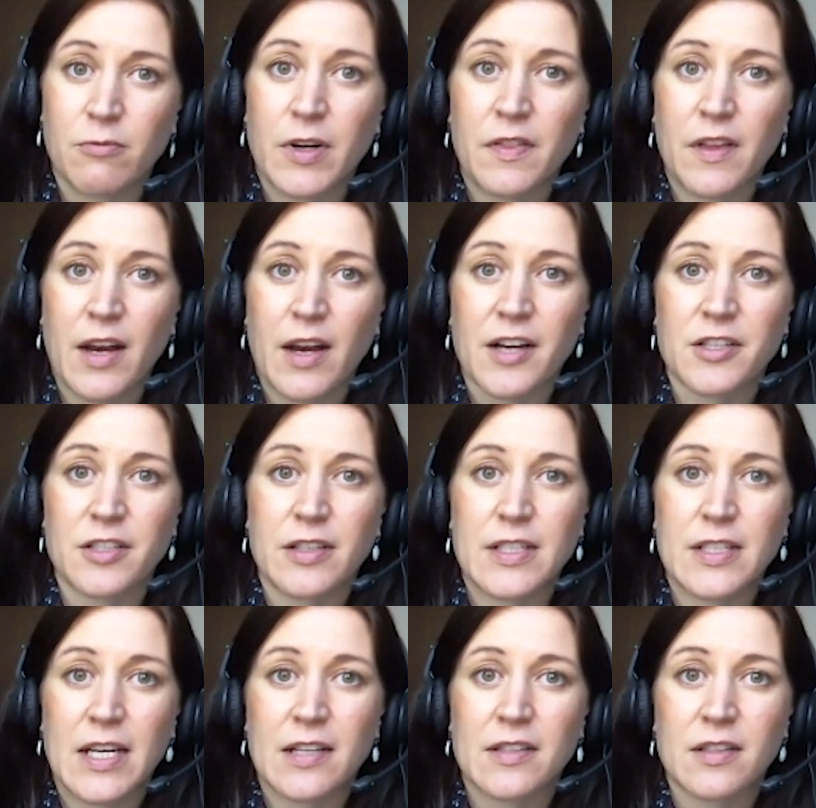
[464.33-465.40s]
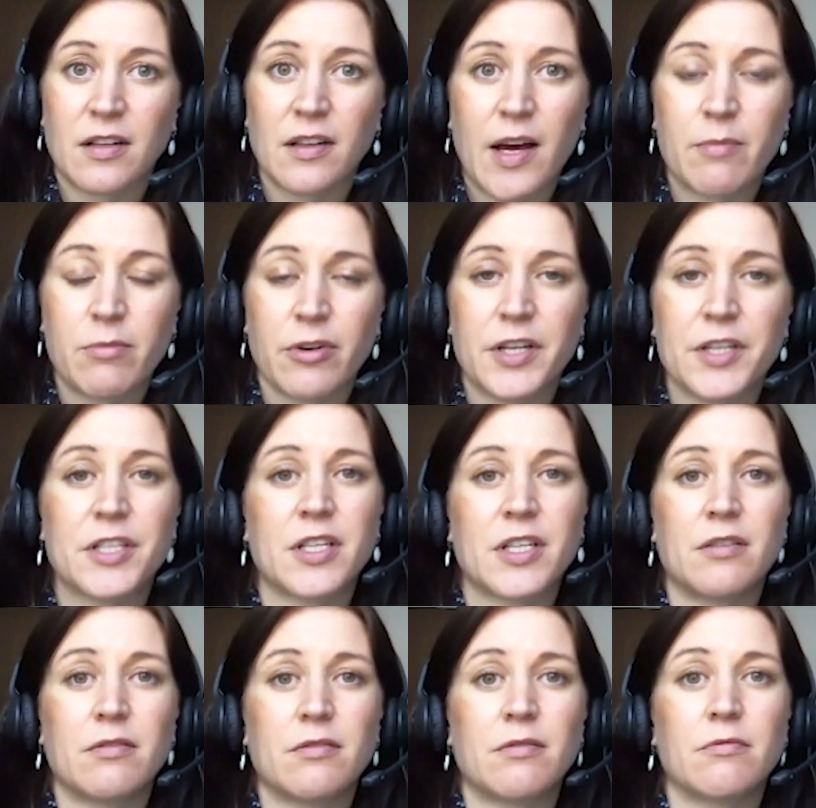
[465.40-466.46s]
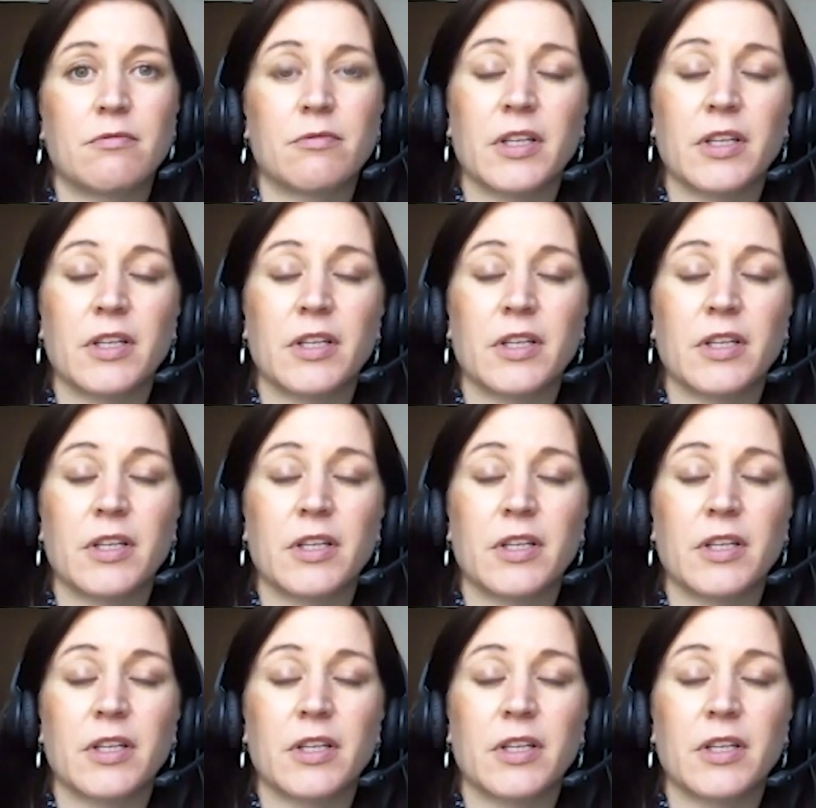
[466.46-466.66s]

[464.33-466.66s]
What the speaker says: one that actually takes collaboration